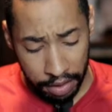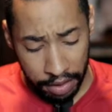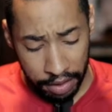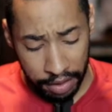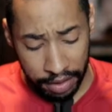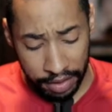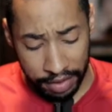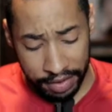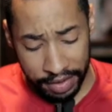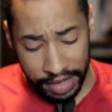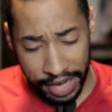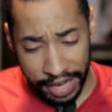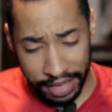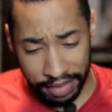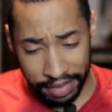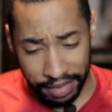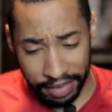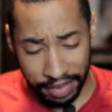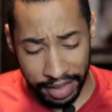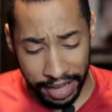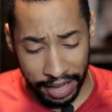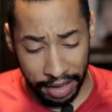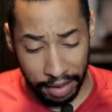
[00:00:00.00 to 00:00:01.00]
This site,
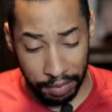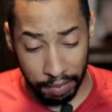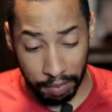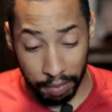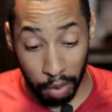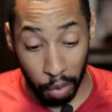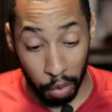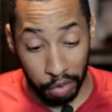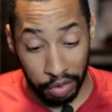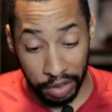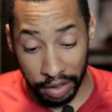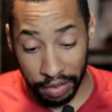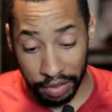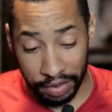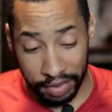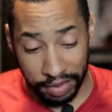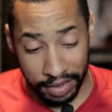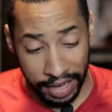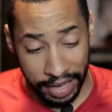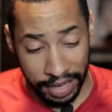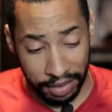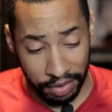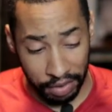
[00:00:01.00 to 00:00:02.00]
just like most other
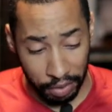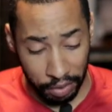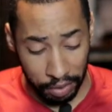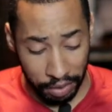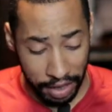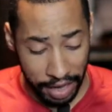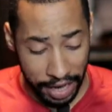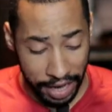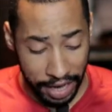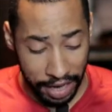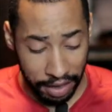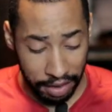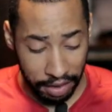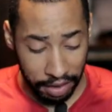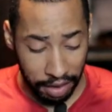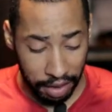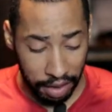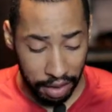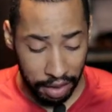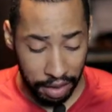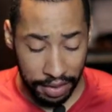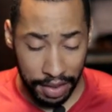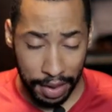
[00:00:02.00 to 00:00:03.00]
sites online,
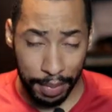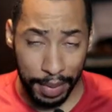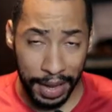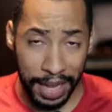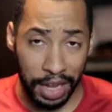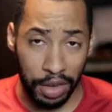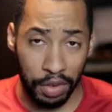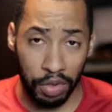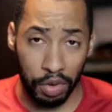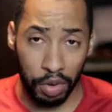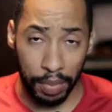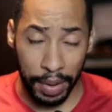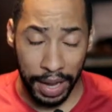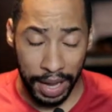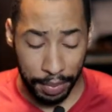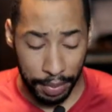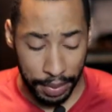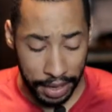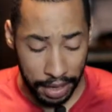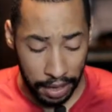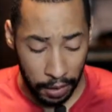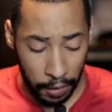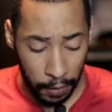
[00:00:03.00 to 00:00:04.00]
they pay you through
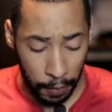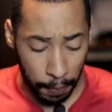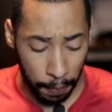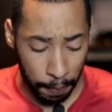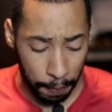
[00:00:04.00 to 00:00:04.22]
PayPal.